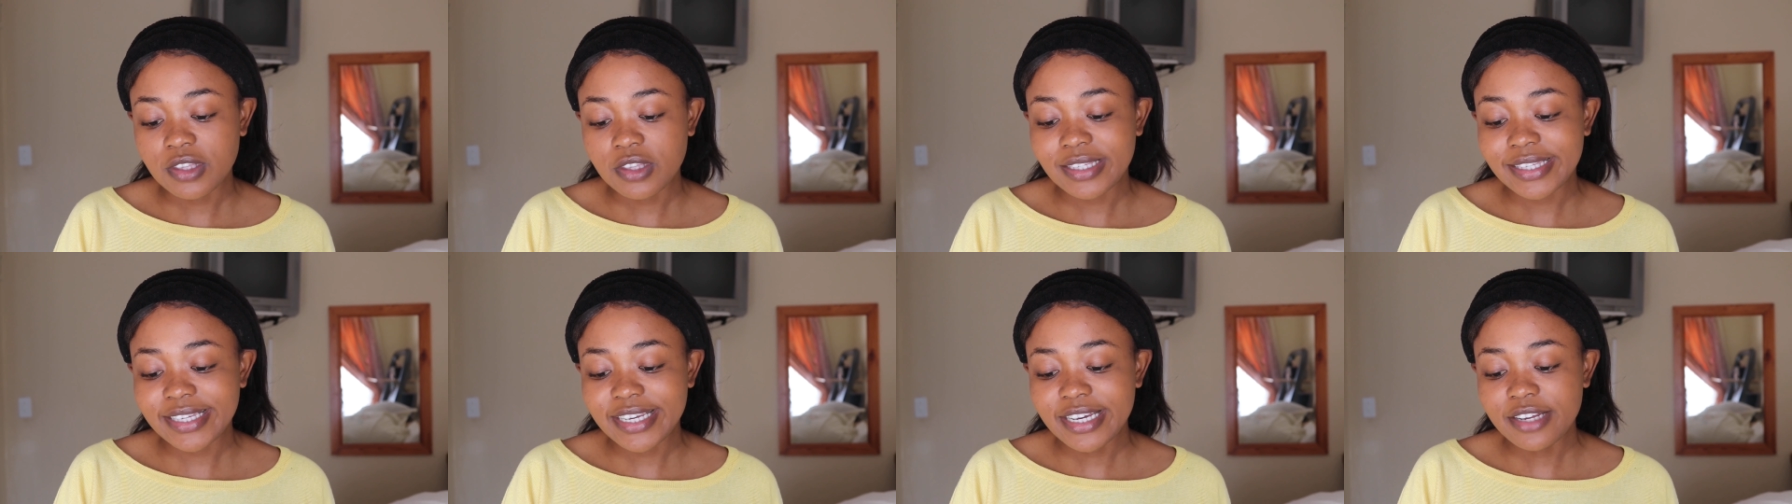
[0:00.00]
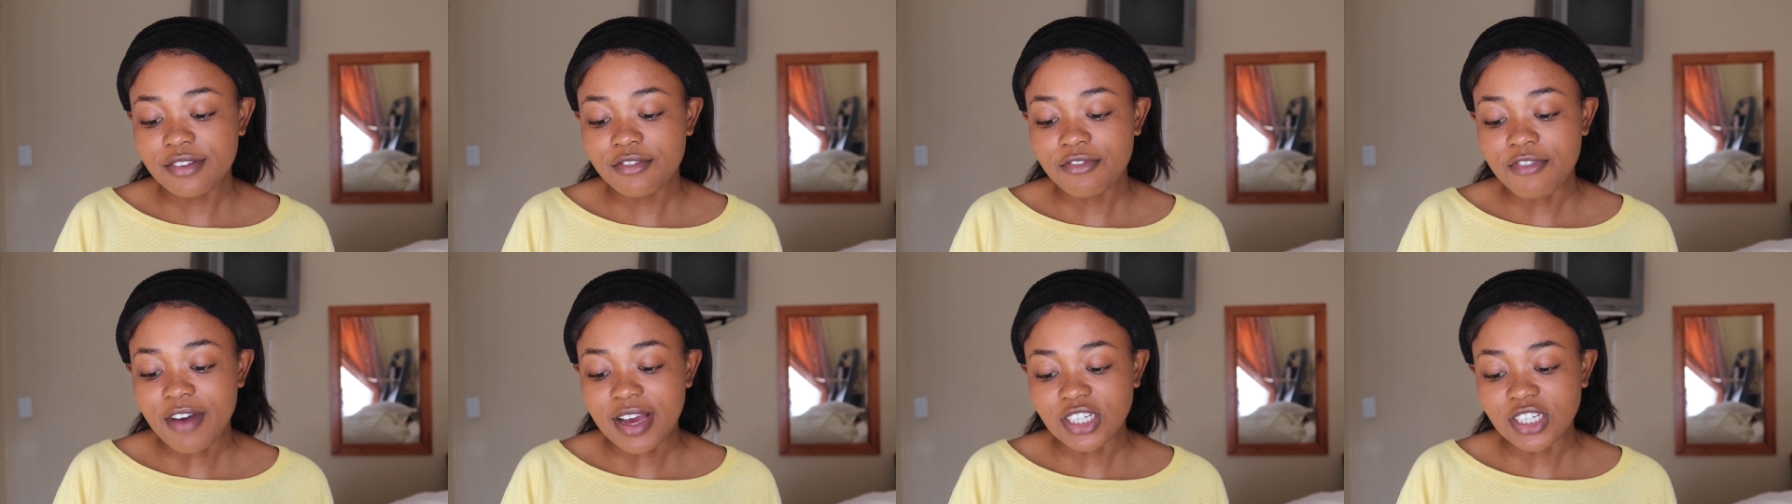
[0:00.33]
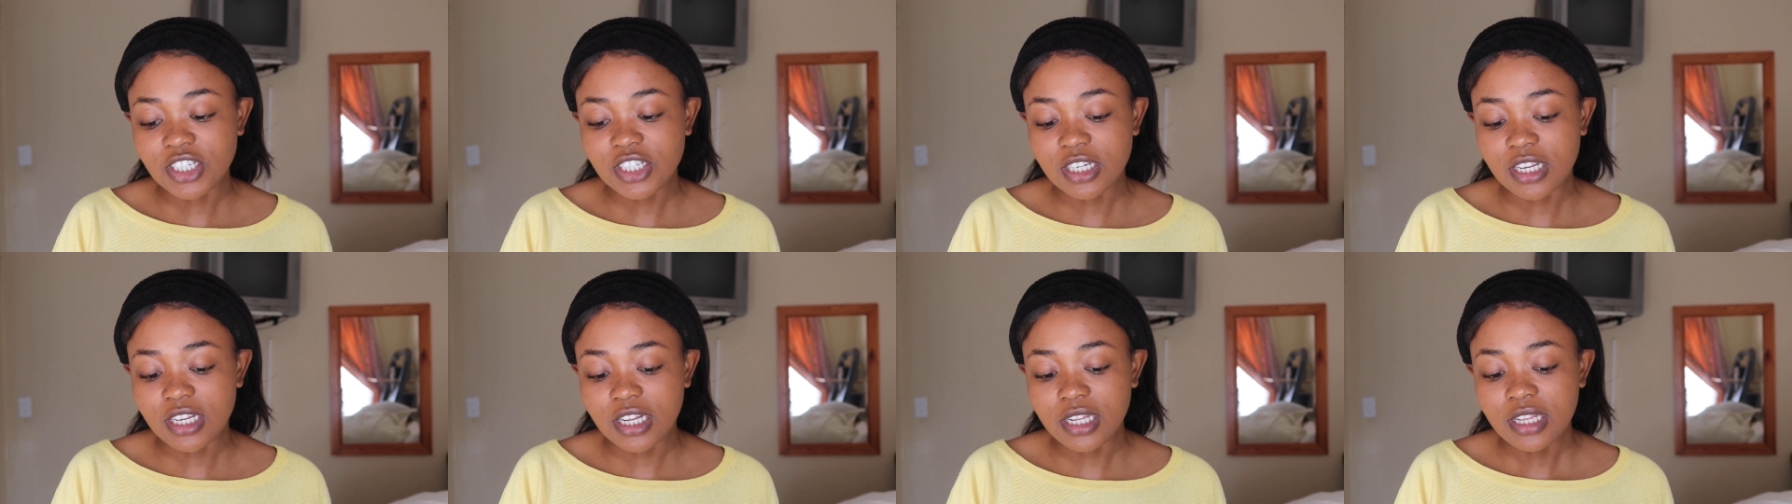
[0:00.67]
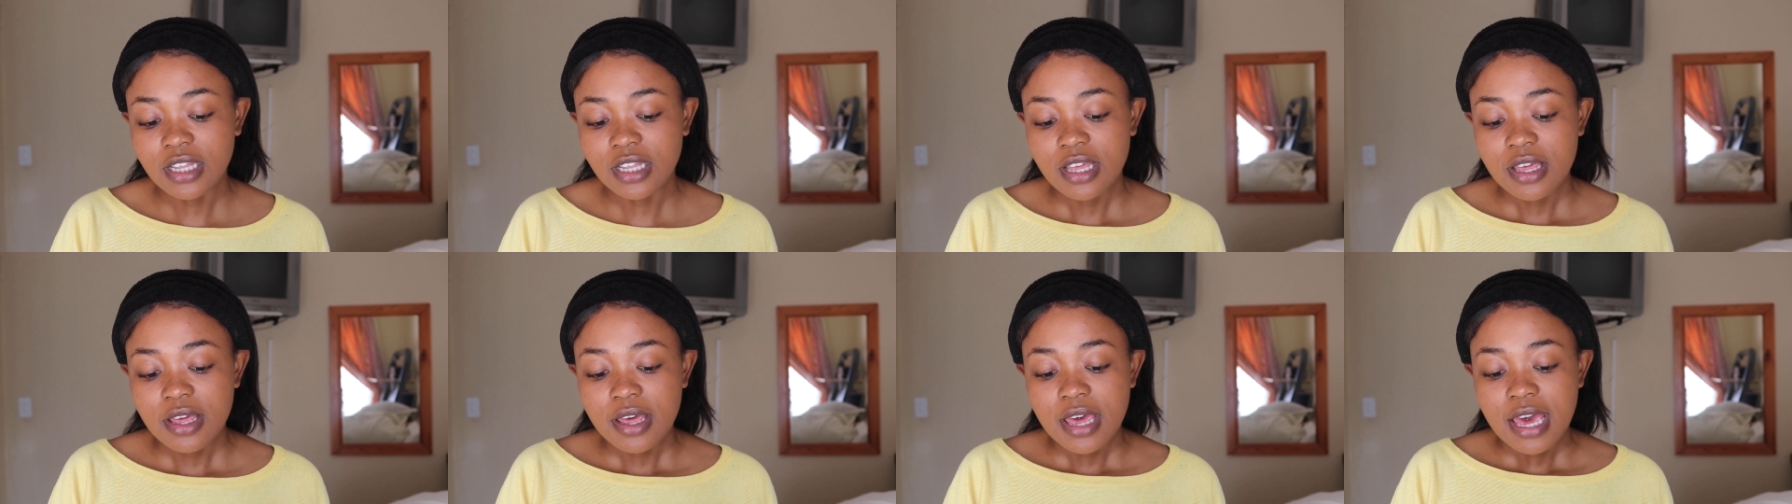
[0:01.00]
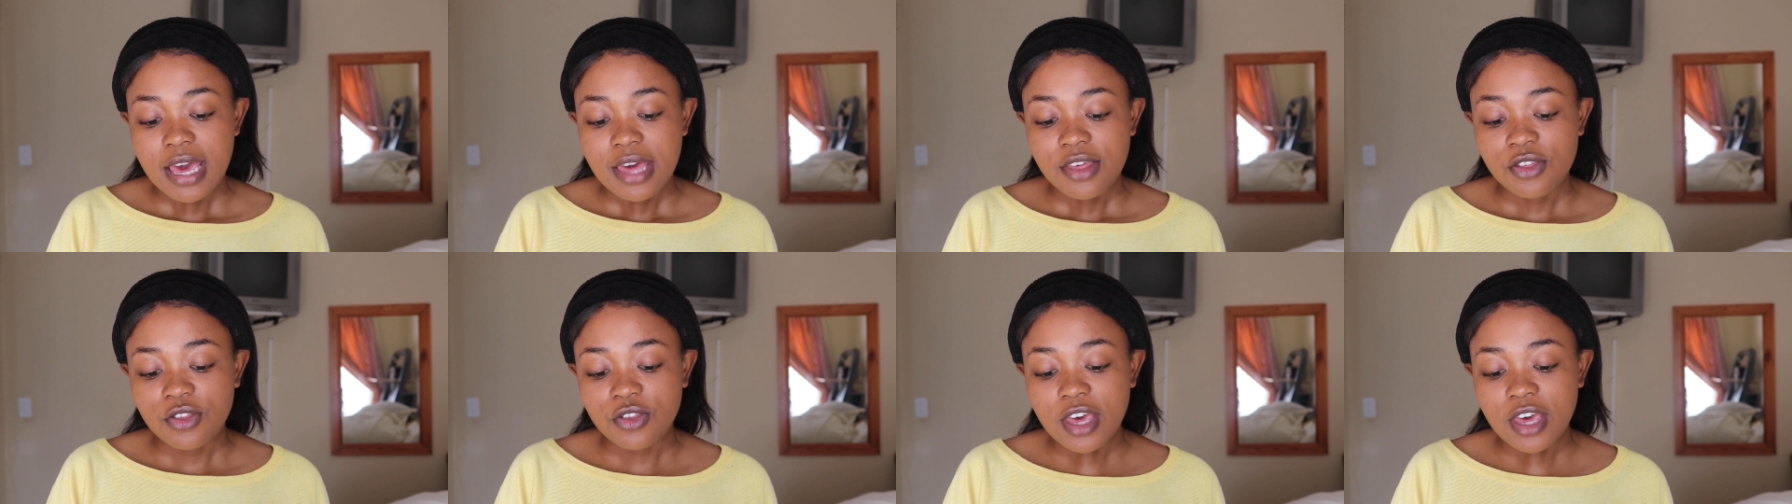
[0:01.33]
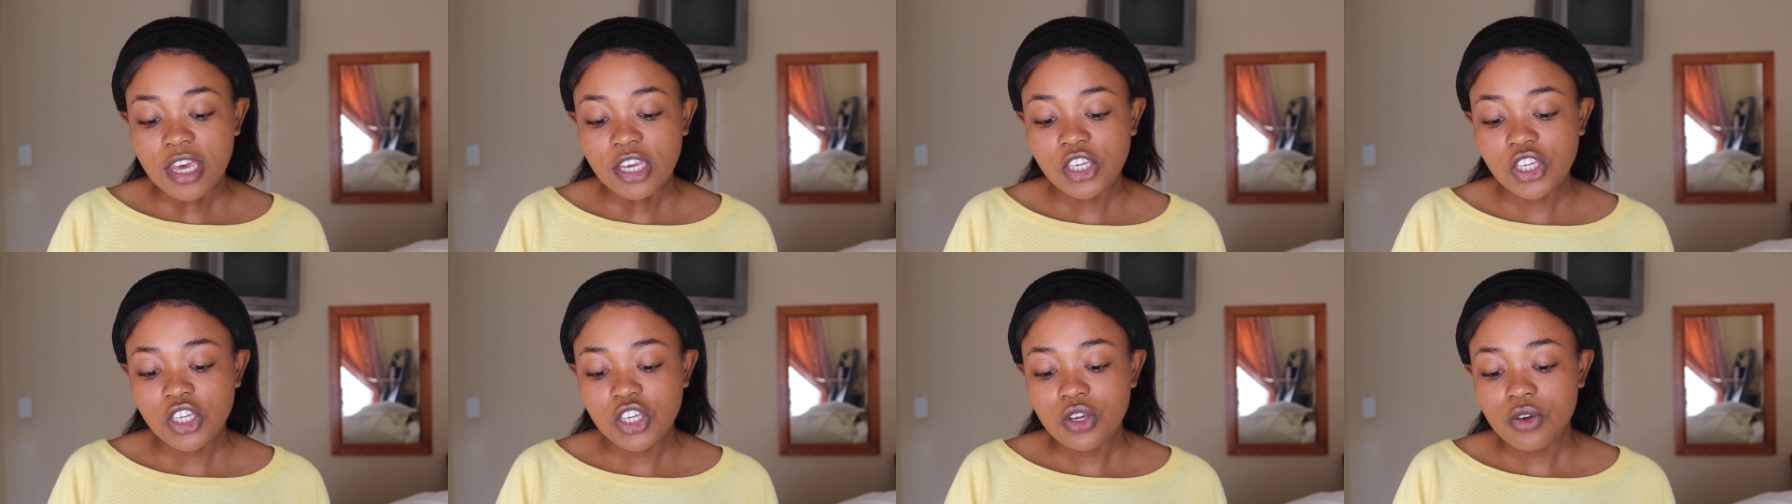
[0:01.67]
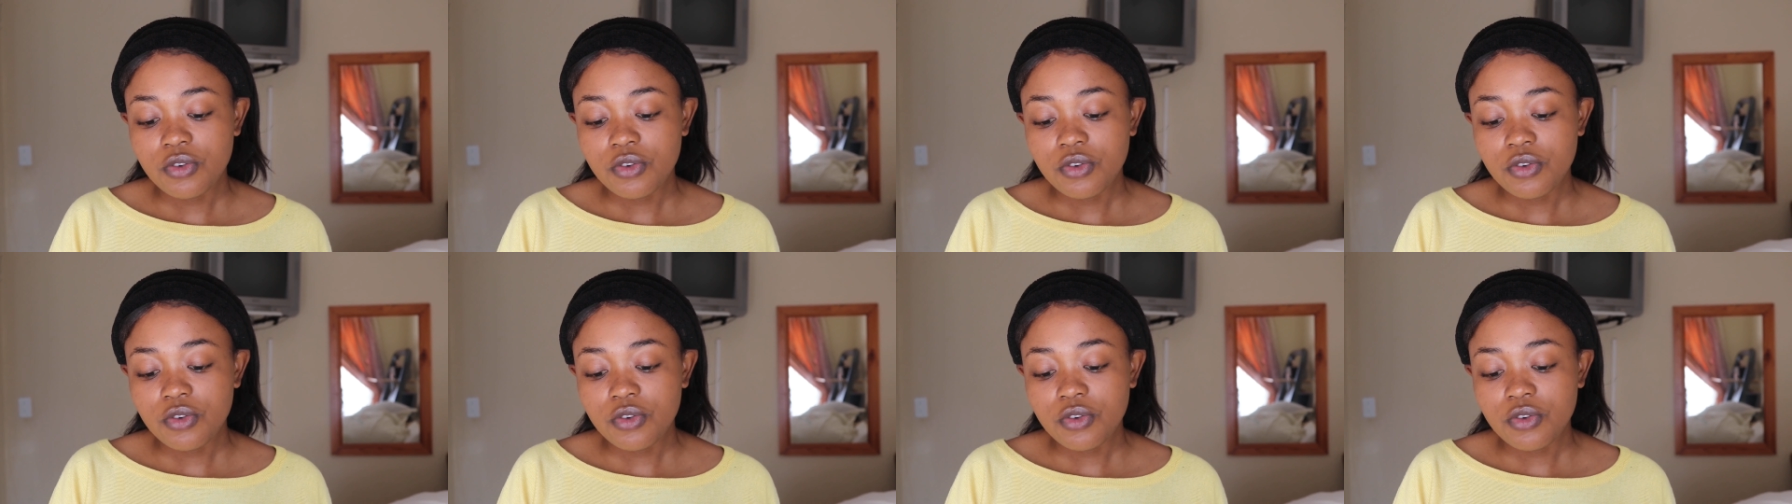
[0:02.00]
Skin Functional. Thank